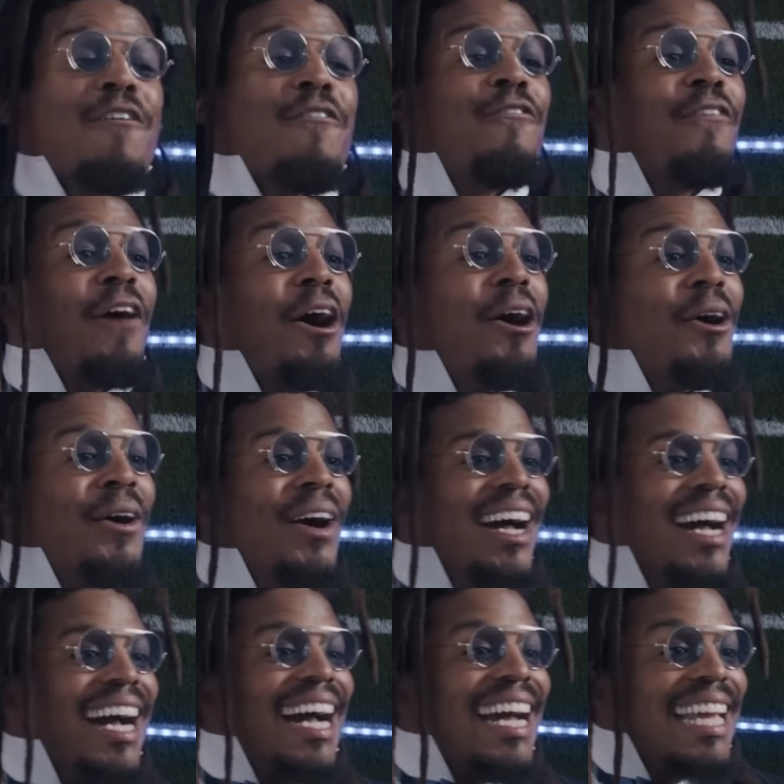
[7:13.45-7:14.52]
Before
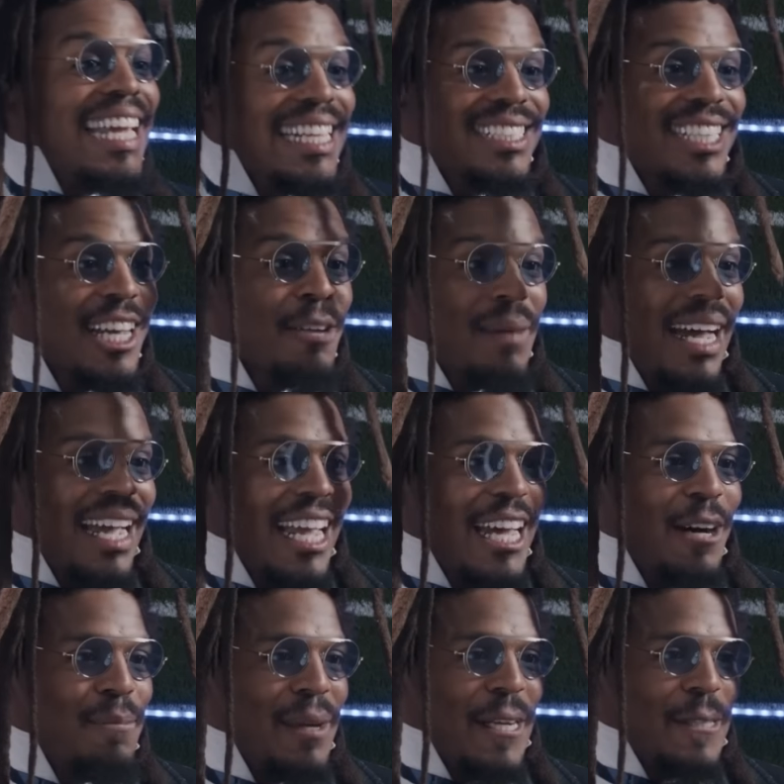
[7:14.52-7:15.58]
he took my
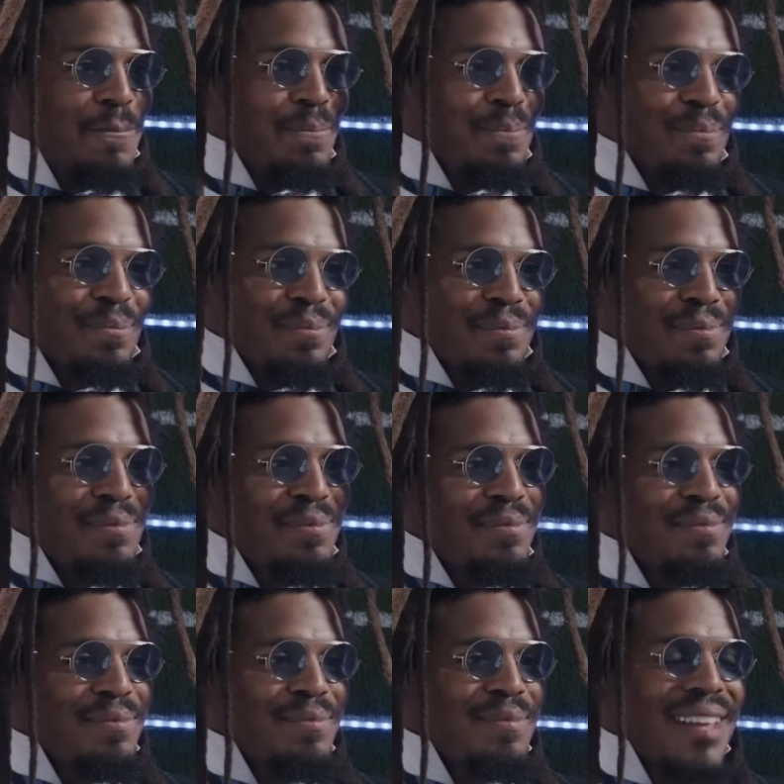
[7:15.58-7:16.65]
helmet,
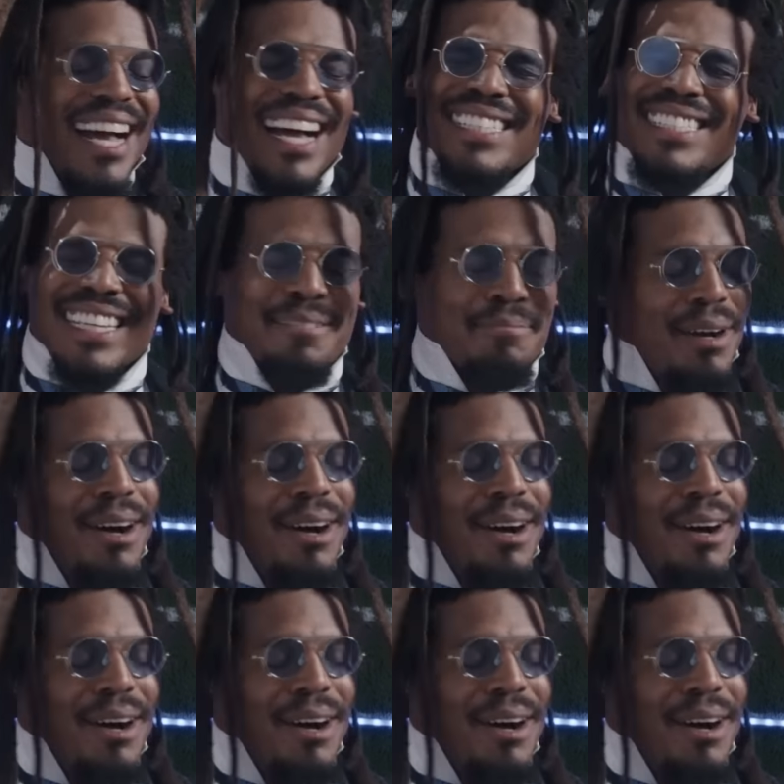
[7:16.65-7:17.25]
I said,